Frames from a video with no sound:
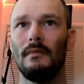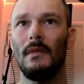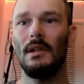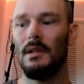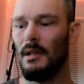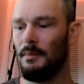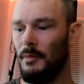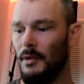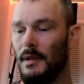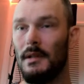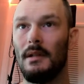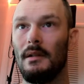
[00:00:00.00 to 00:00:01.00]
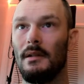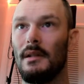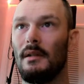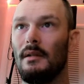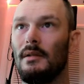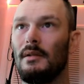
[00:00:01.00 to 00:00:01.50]
just put this in a
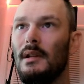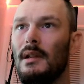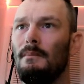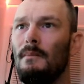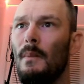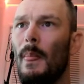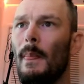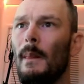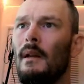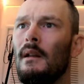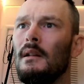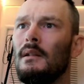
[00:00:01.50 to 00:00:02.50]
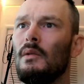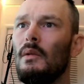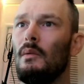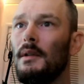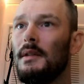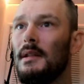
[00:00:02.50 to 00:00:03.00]
center screen, do we
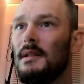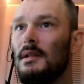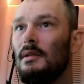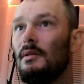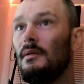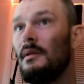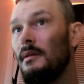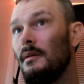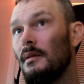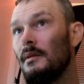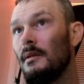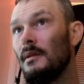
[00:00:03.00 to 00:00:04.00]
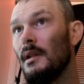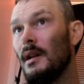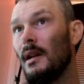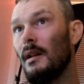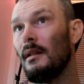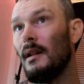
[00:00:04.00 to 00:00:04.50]
want this to
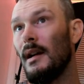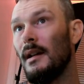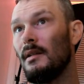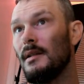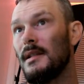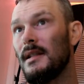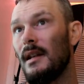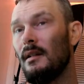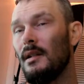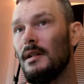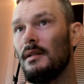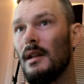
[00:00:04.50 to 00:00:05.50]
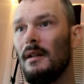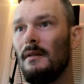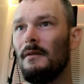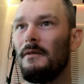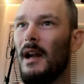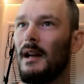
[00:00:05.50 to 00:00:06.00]
align on centers?
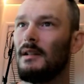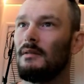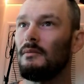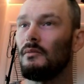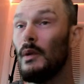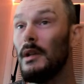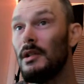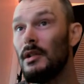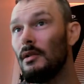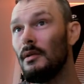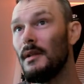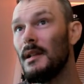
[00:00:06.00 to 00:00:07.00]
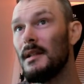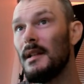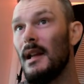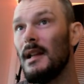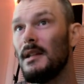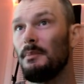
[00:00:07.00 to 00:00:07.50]
In fact, we do in this
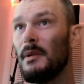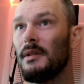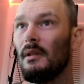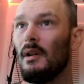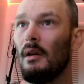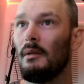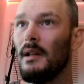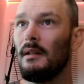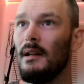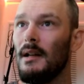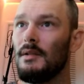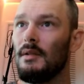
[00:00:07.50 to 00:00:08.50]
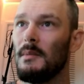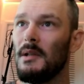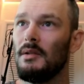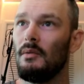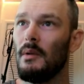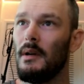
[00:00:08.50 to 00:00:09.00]
case, but they're already aligned, so I'm
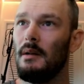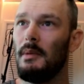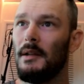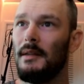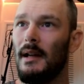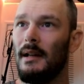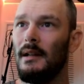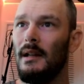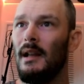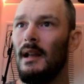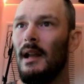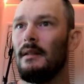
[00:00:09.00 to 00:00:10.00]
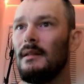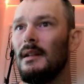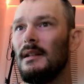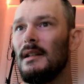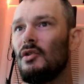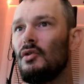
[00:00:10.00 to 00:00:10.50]
not too worried about that. And
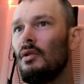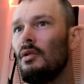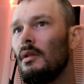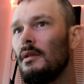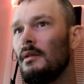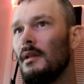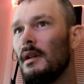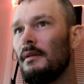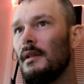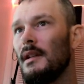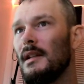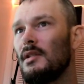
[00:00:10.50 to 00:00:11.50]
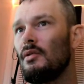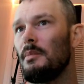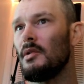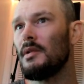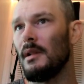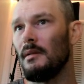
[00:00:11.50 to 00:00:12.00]
then the
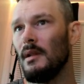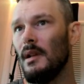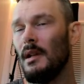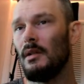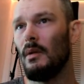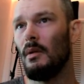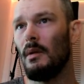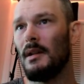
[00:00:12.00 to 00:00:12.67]
distribution. Do we want to